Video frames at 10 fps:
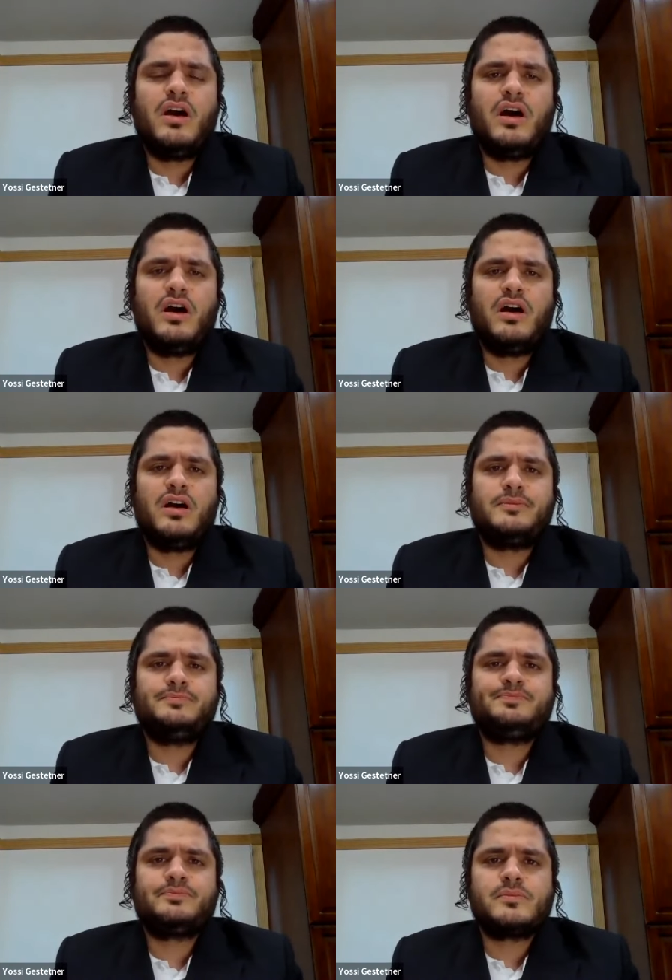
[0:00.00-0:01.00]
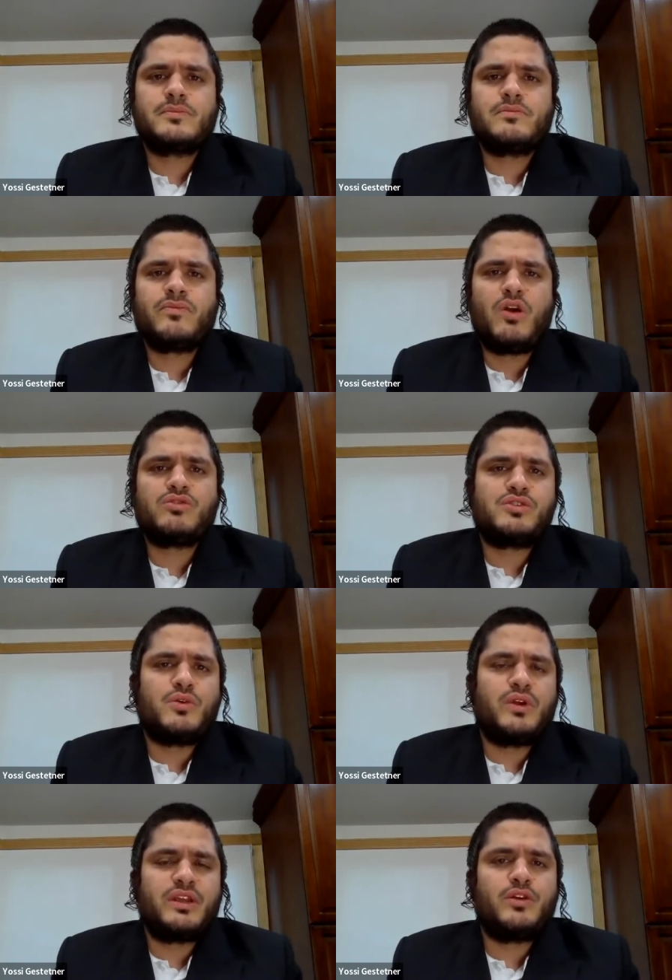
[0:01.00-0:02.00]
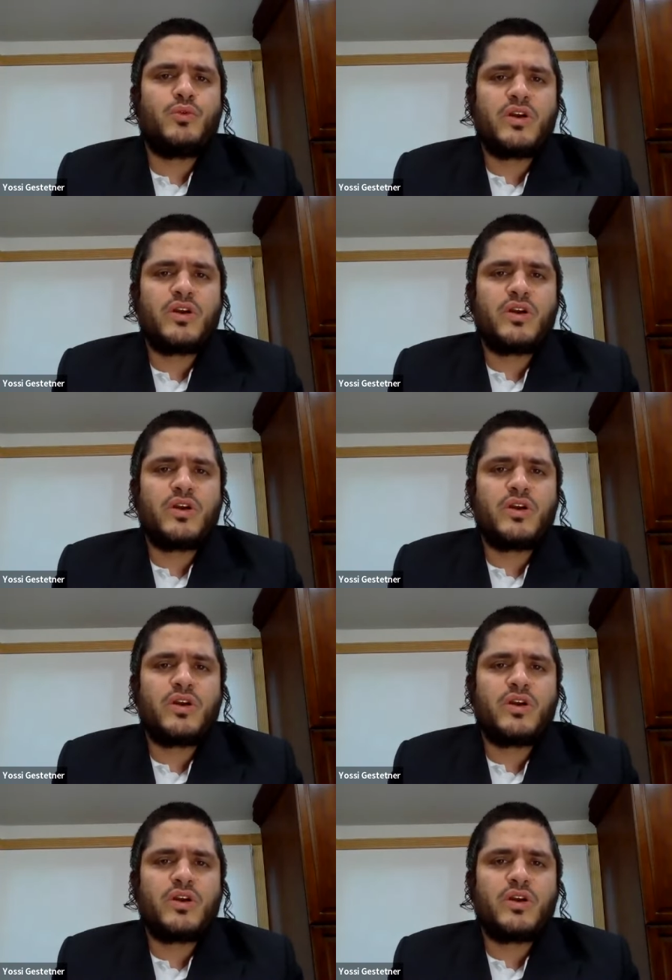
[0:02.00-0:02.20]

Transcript: Um, also in